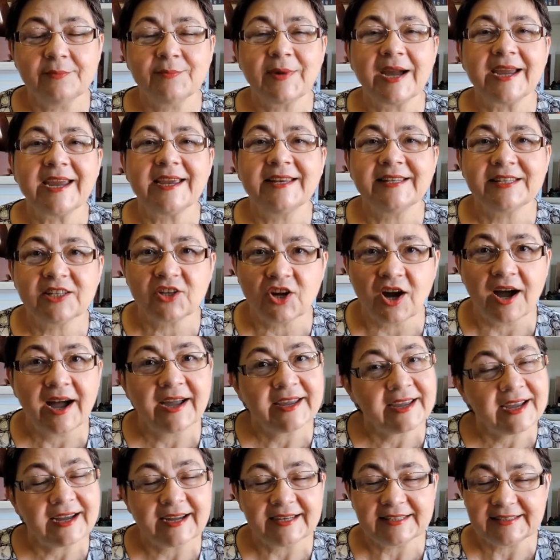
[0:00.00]
in my
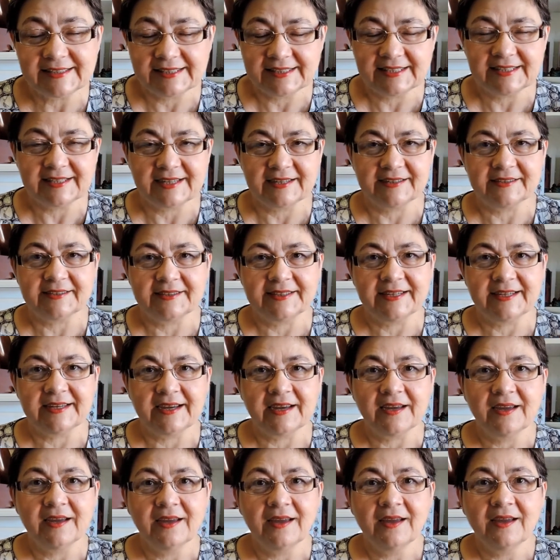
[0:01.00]
entire IT
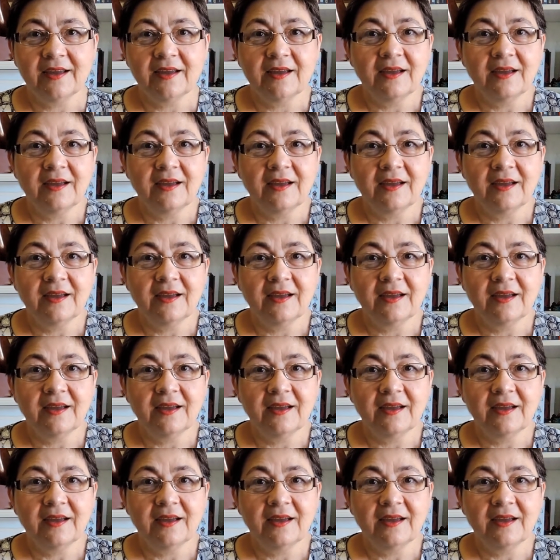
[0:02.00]
career.